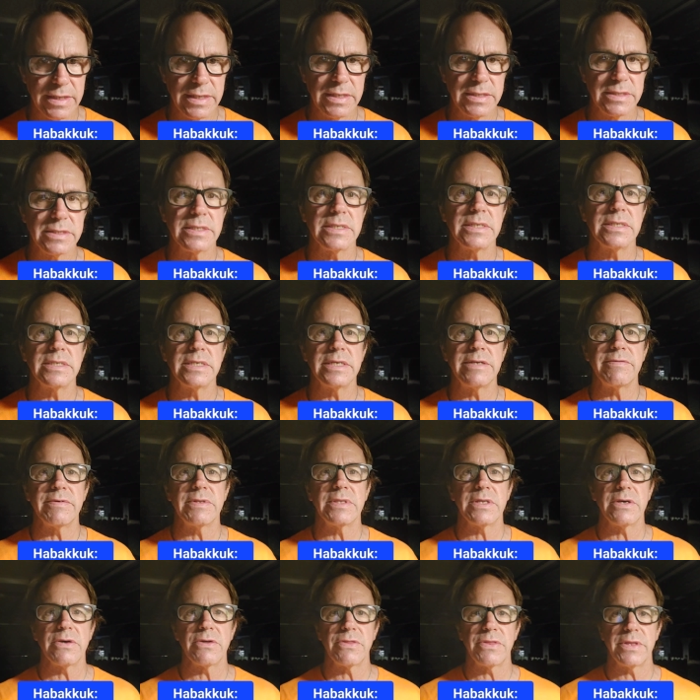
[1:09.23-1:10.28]
and he says,
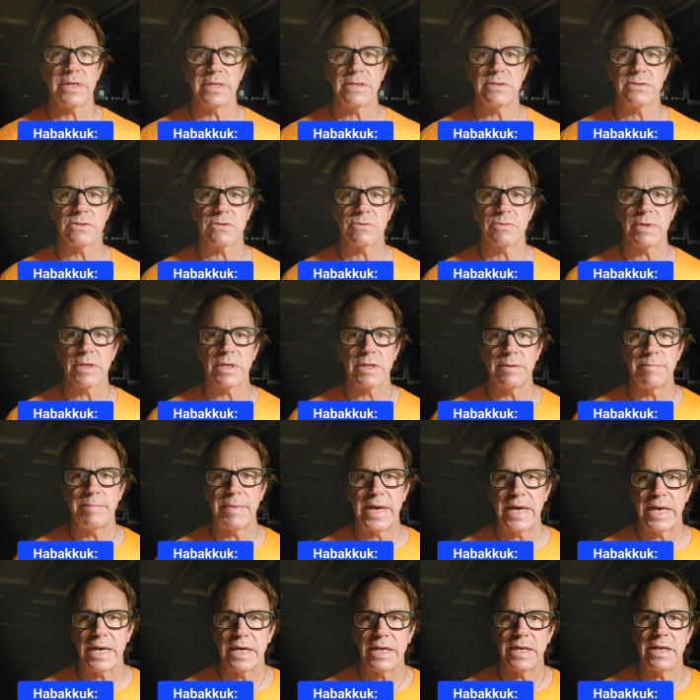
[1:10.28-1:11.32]
even though things are really
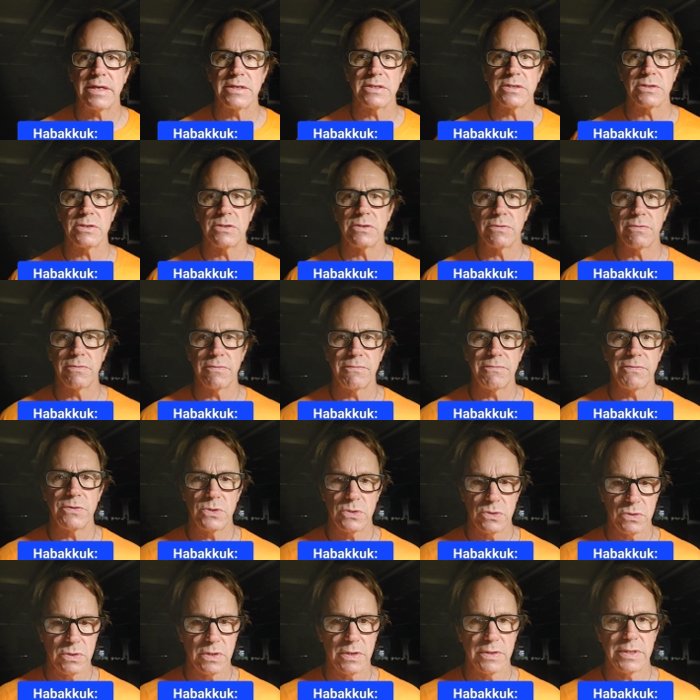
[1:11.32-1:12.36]
bad, there's no
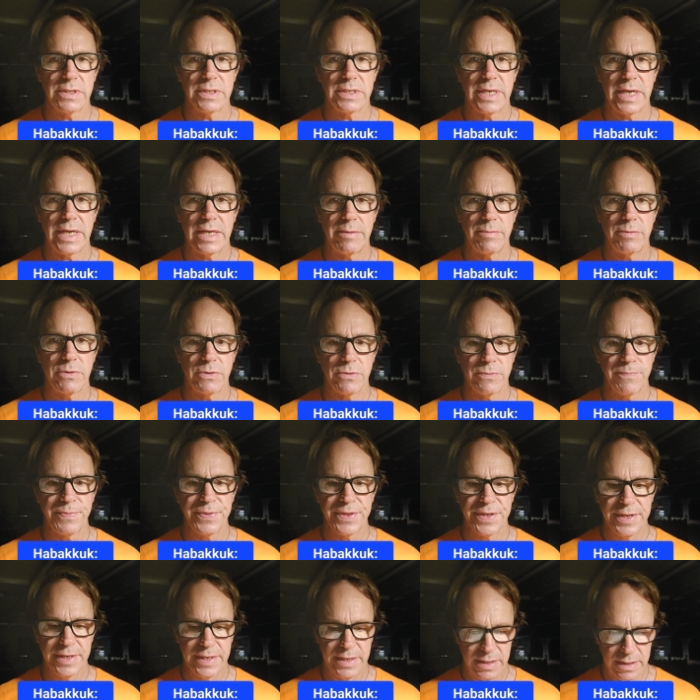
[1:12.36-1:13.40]
food on the table,
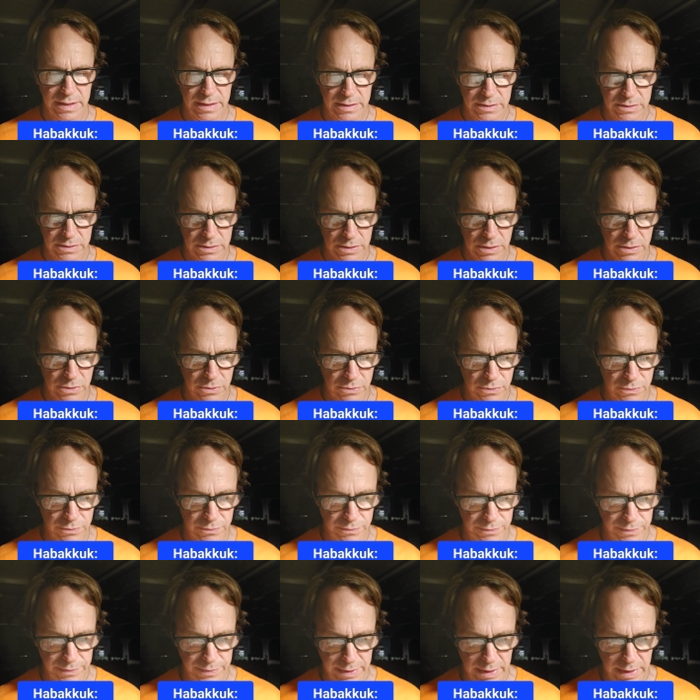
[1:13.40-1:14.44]
there's no,
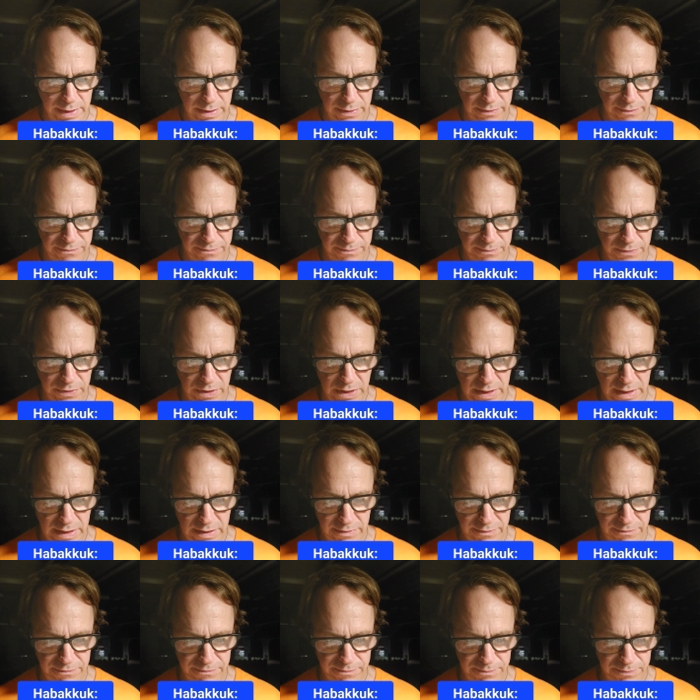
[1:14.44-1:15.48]

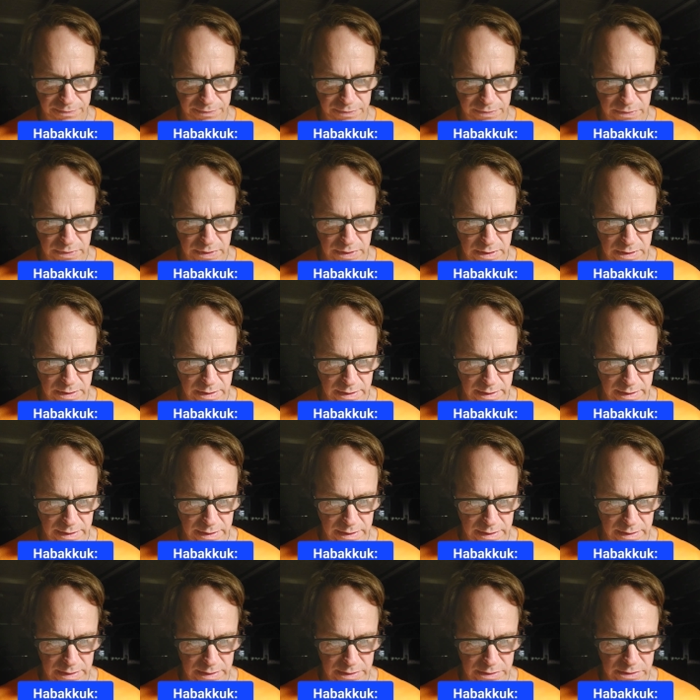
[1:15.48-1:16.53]
uh,
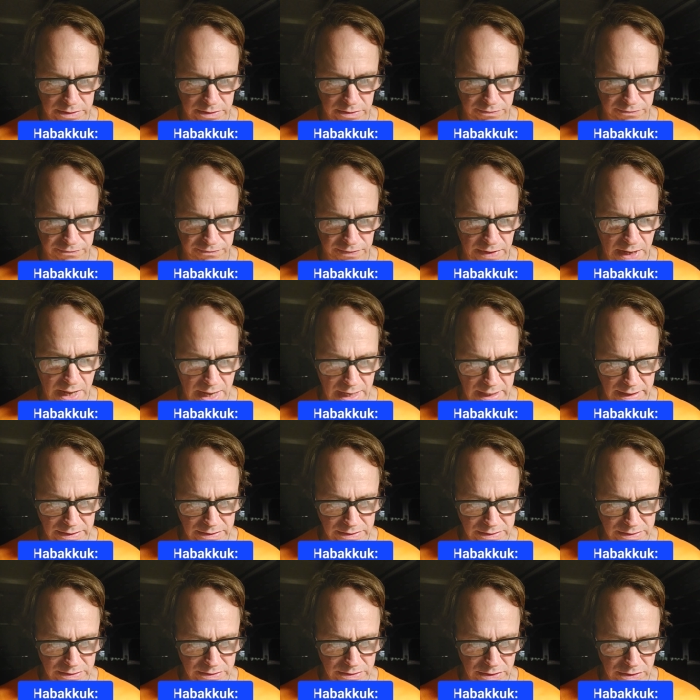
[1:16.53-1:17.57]
there's no
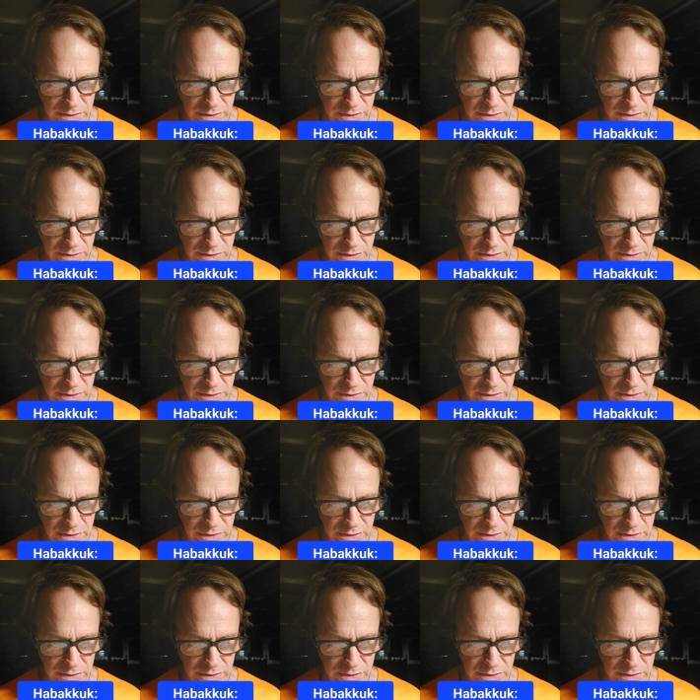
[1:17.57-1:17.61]
flocks, there's